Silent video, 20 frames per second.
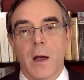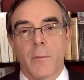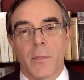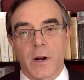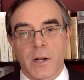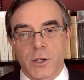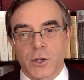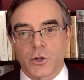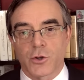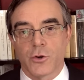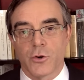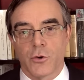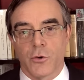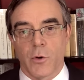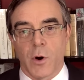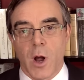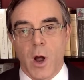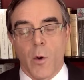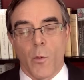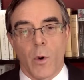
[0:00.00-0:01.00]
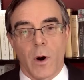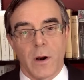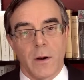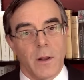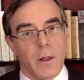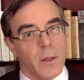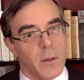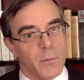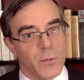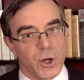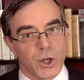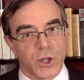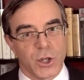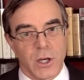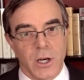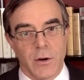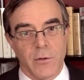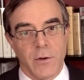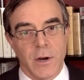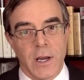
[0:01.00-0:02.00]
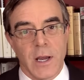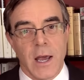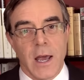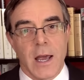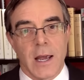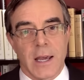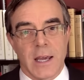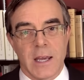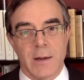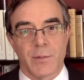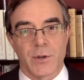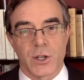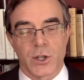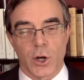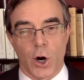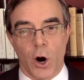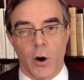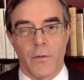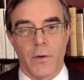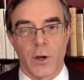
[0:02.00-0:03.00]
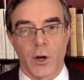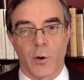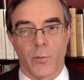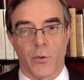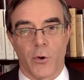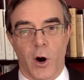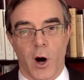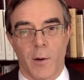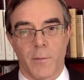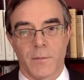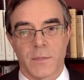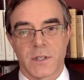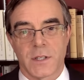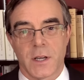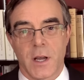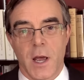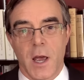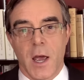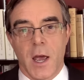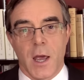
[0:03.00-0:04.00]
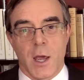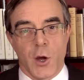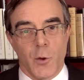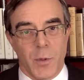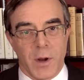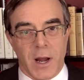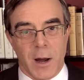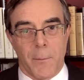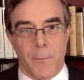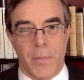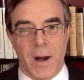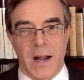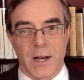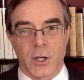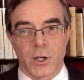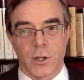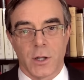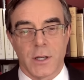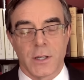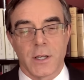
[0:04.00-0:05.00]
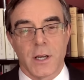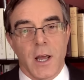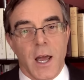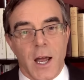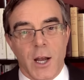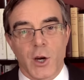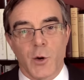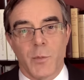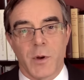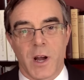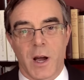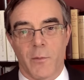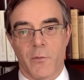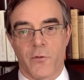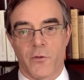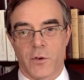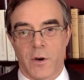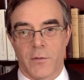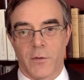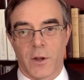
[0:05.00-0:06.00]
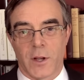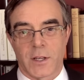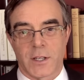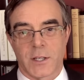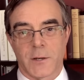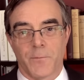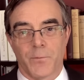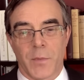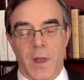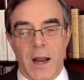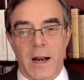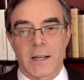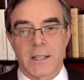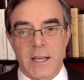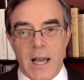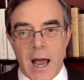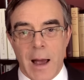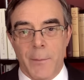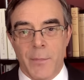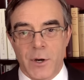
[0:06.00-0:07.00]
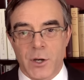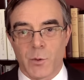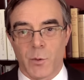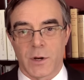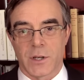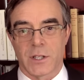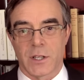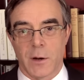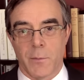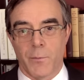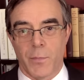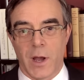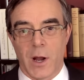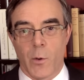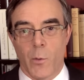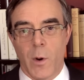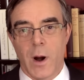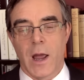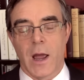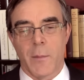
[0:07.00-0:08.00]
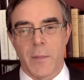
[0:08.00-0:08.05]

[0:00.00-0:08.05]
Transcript: But it's true, when the machinery keeps solving your problems, you become petulant and you become frivolous. And it's happened to us in a big way.